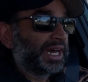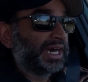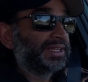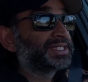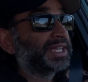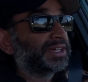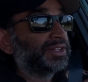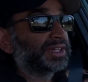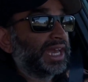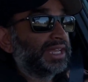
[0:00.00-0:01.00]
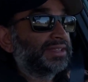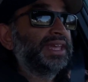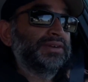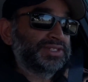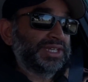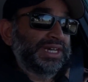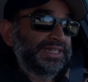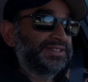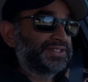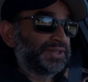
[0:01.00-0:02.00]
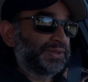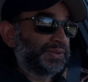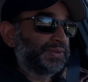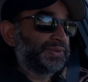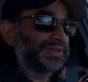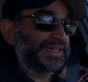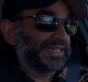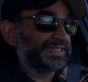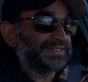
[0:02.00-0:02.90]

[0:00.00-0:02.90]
Let's take a look at the outside. So it